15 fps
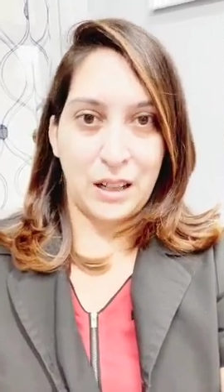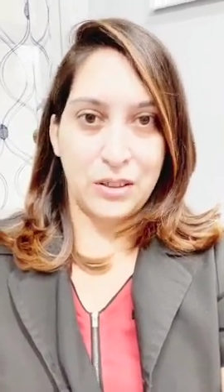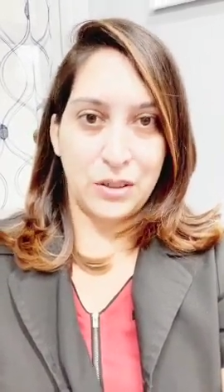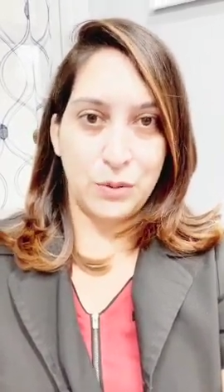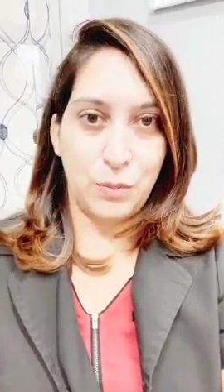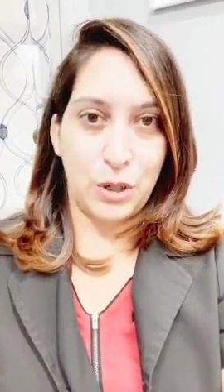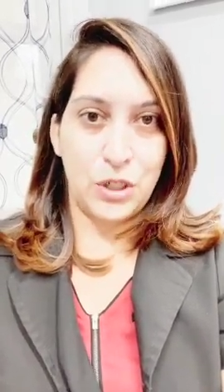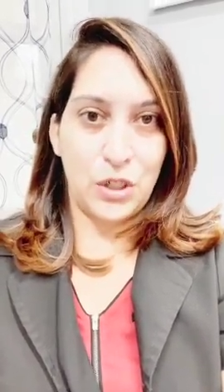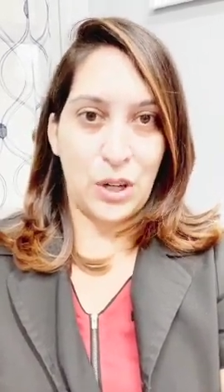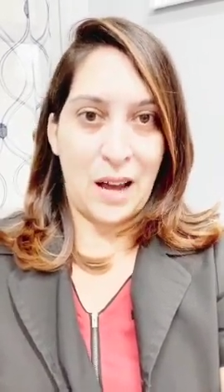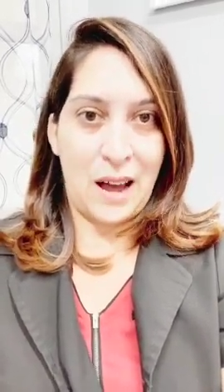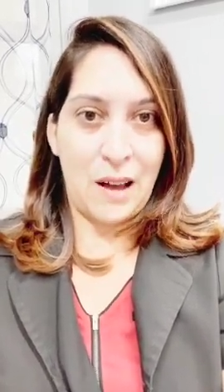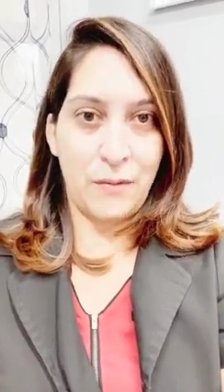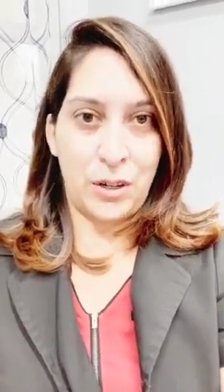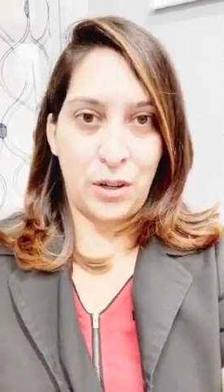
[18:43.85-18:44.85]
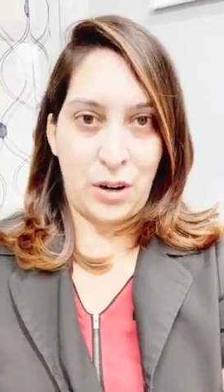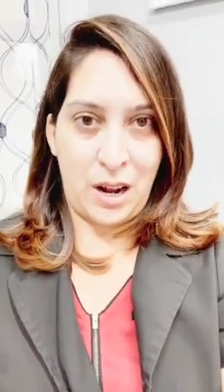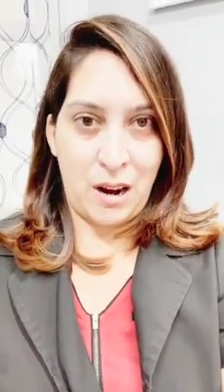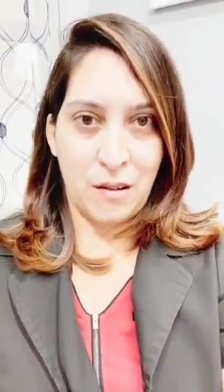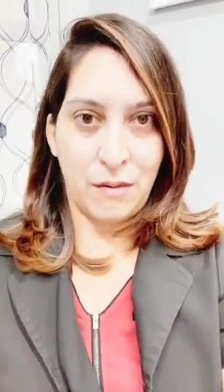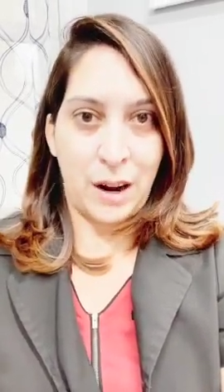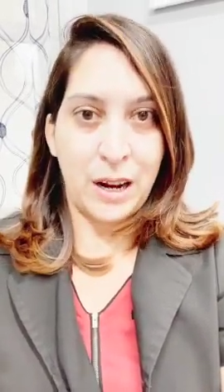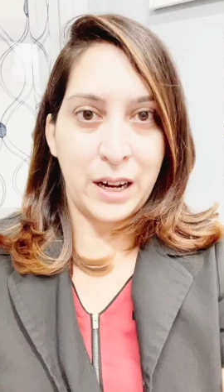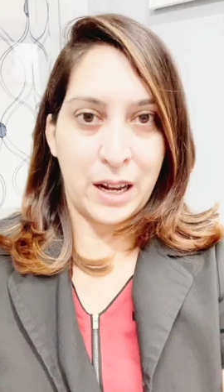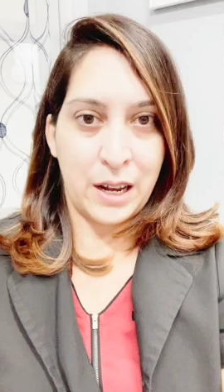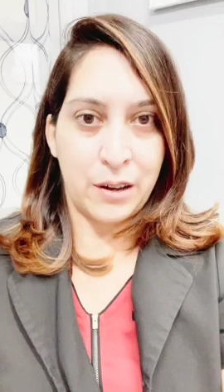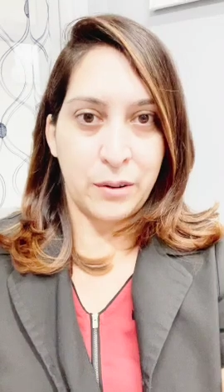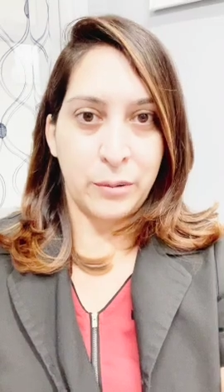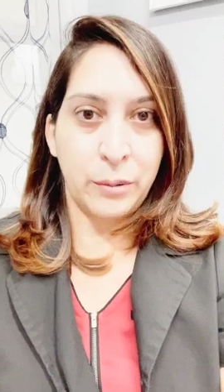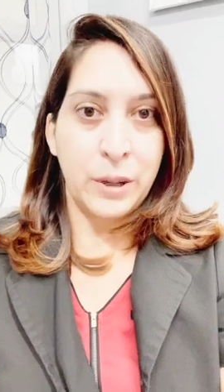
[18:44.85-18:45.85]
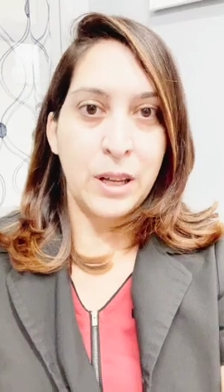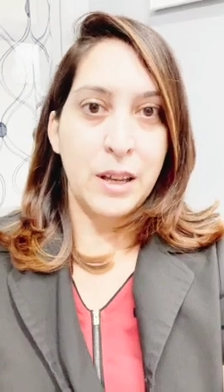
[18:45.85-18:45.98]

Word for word: This is what you have in your hair right now.